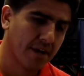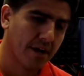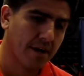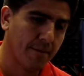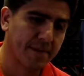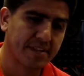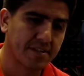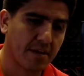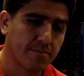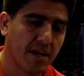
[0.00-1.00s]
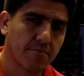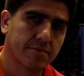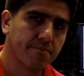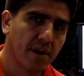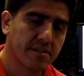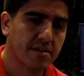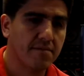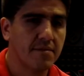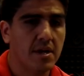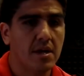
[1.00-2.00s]
at the same time
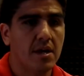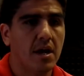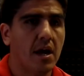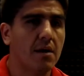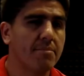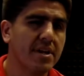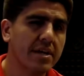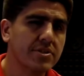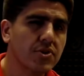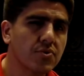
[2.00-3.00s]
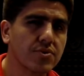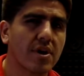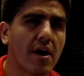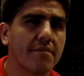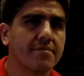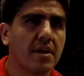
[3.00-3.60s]
responsive, but not too soft.